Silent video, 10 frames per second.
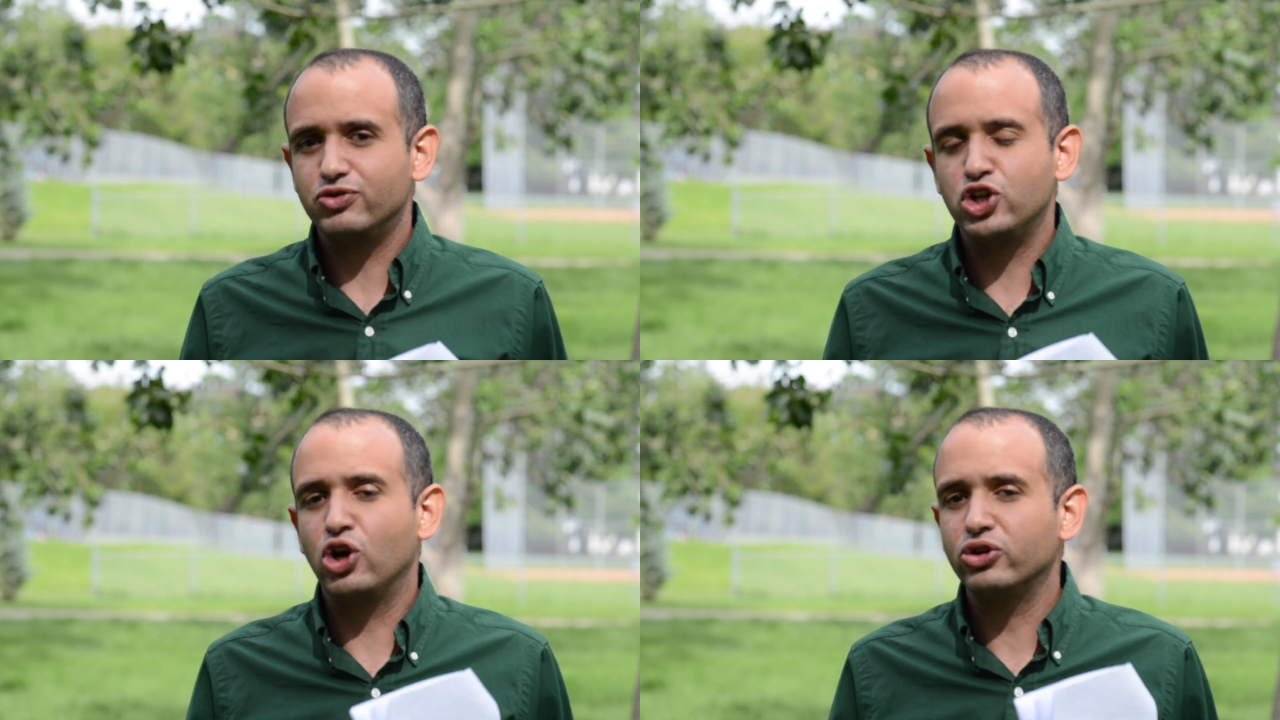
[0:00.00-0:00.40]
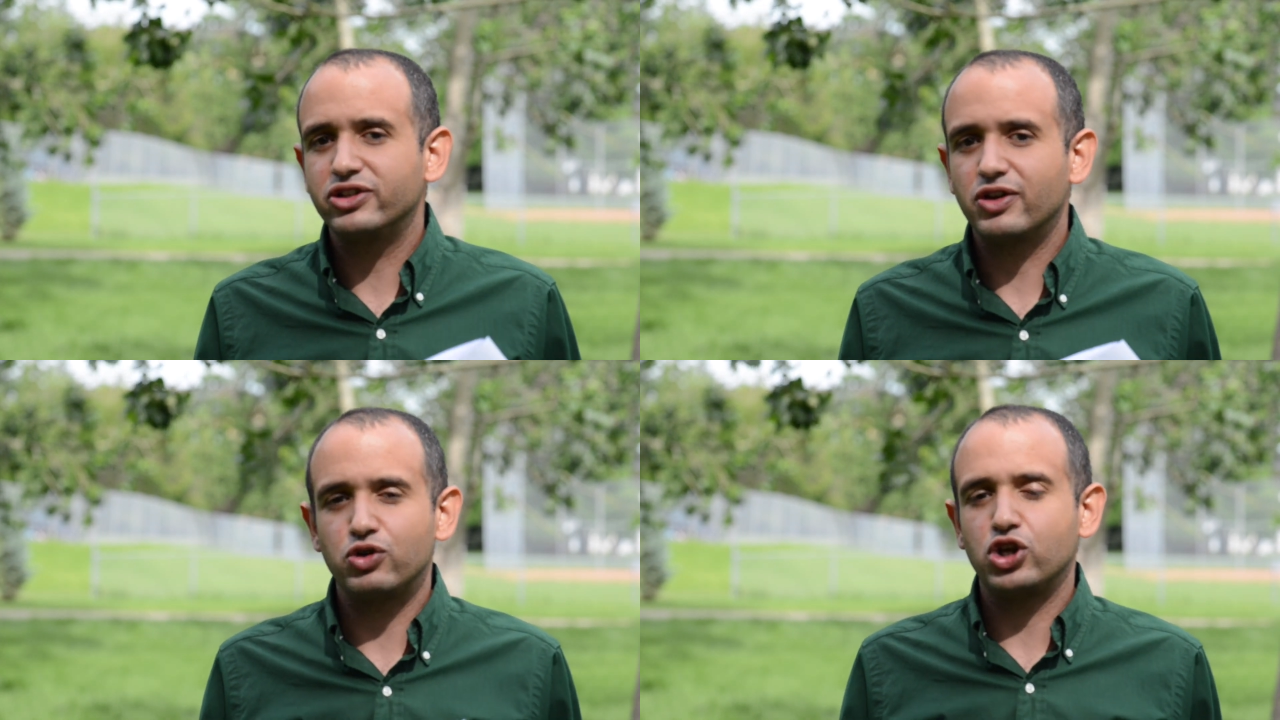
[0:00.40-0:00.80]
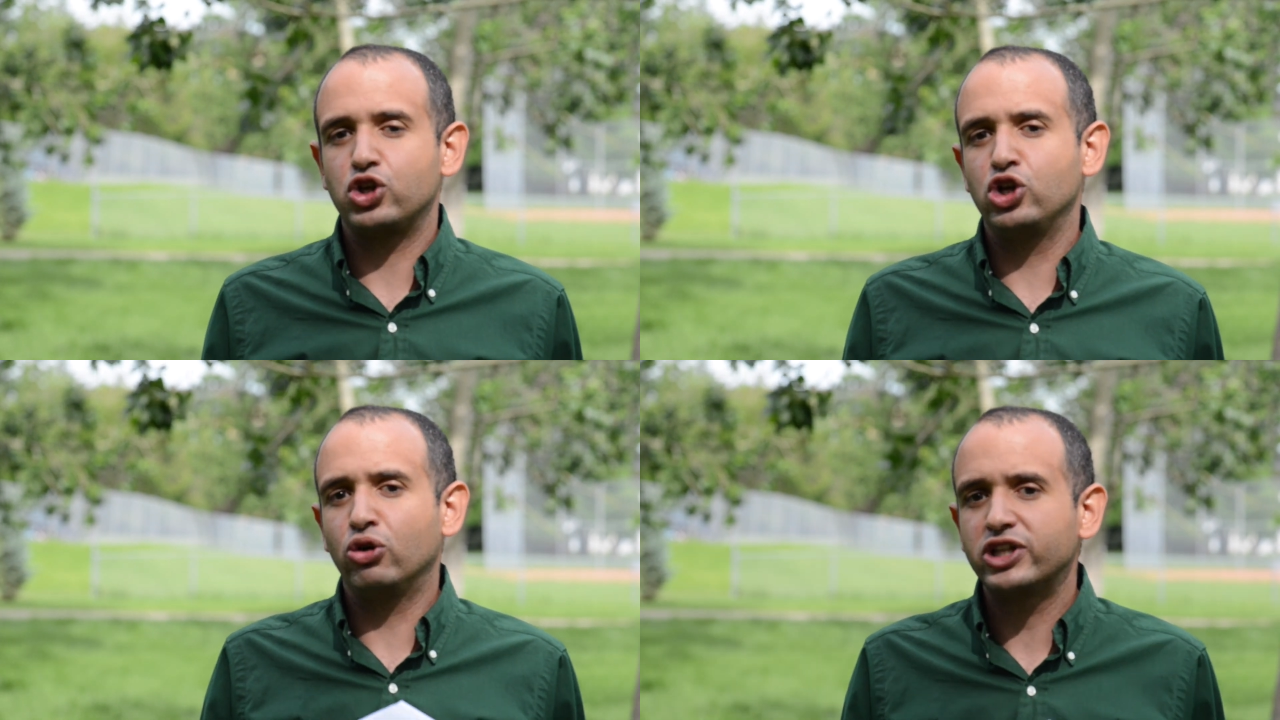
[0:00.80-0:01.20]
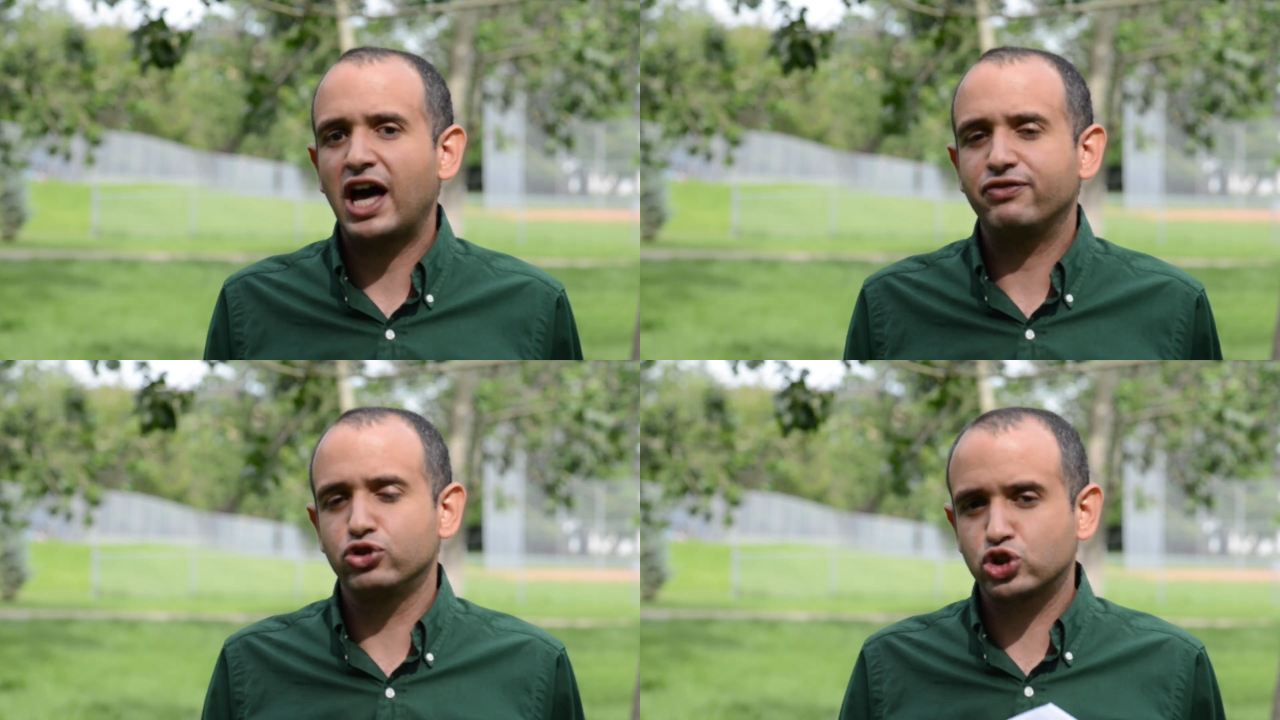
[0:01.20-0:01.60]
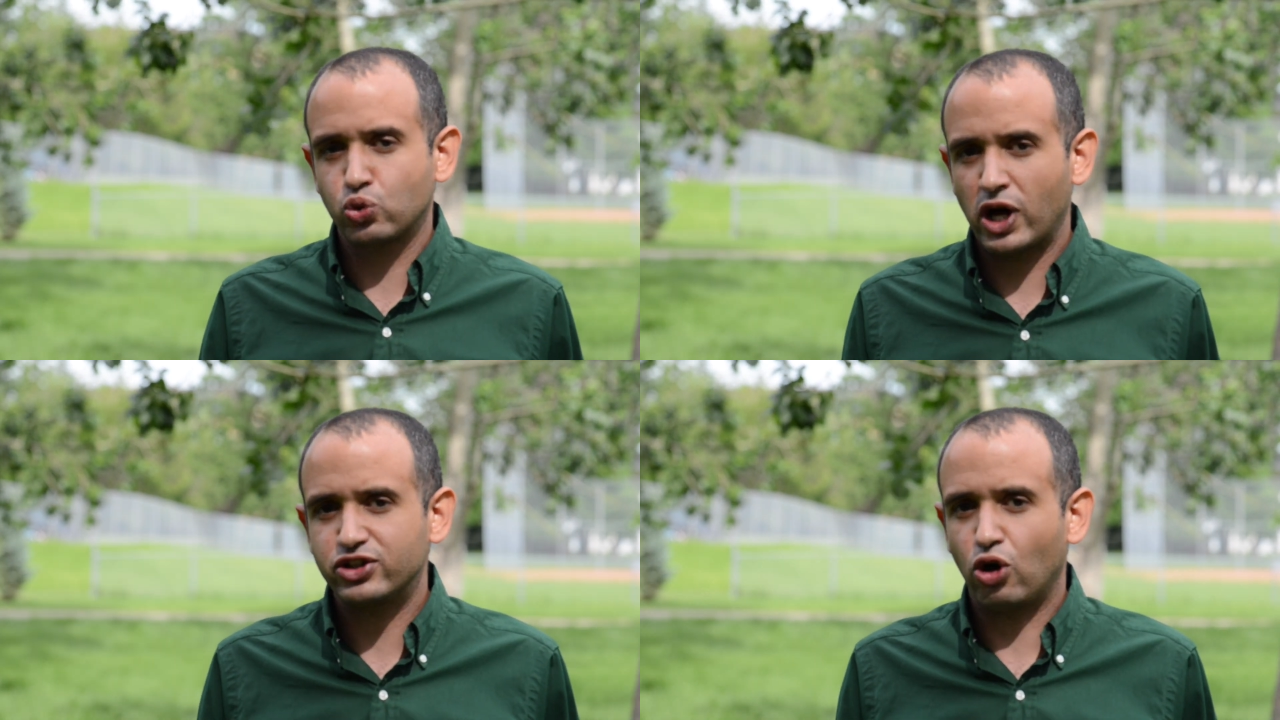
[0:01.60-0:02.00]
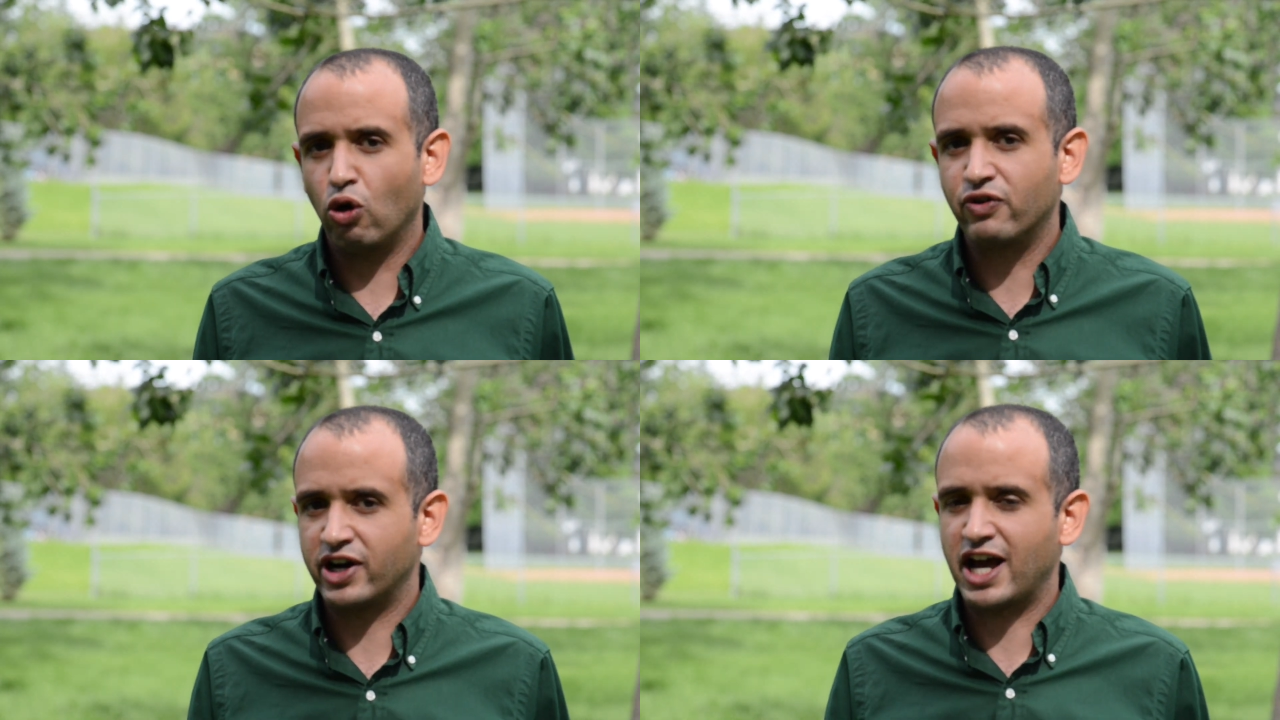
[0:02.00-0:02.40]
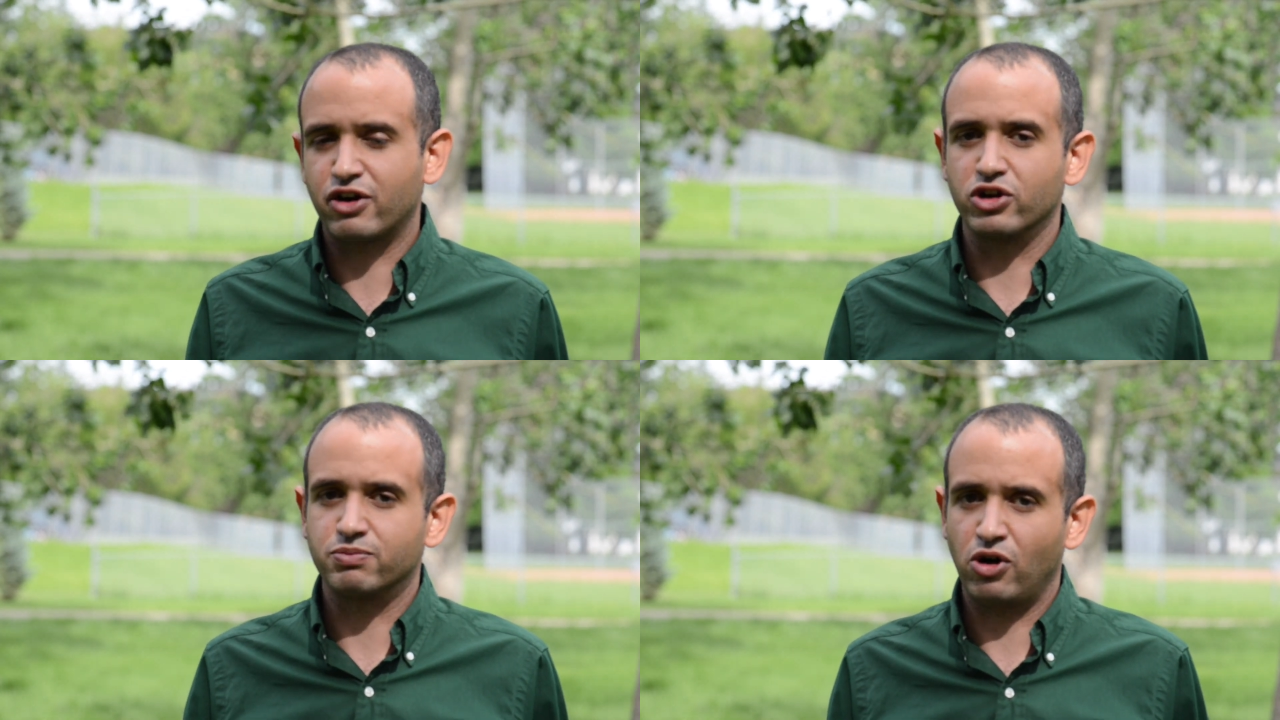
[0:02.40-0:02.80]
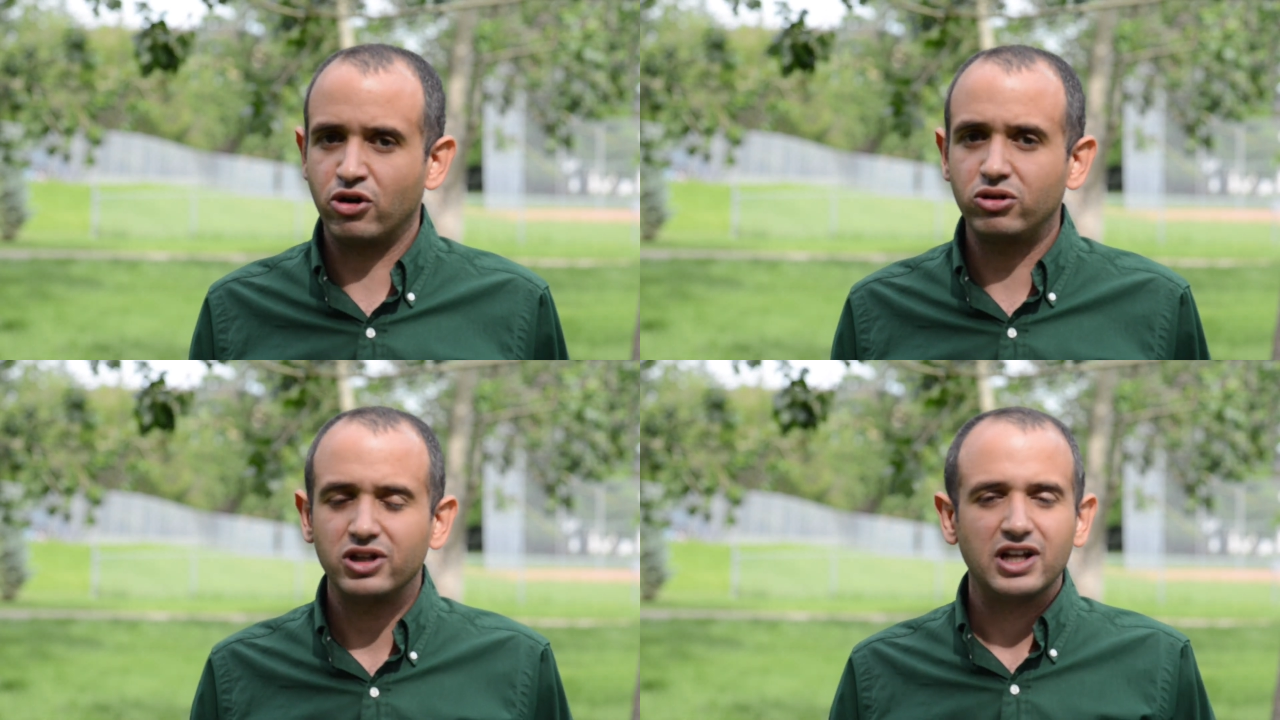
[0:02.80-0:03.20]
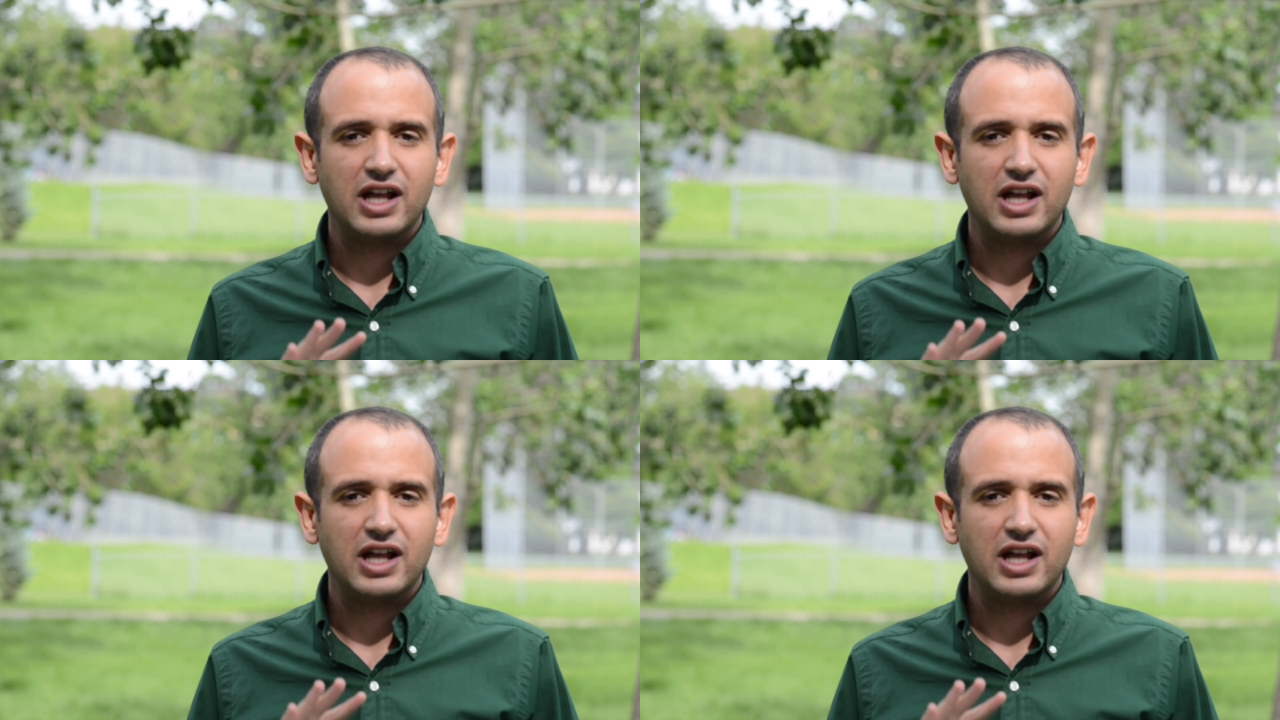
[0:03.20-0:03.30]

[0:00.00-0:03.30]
you don't have to sweat over an accurate model.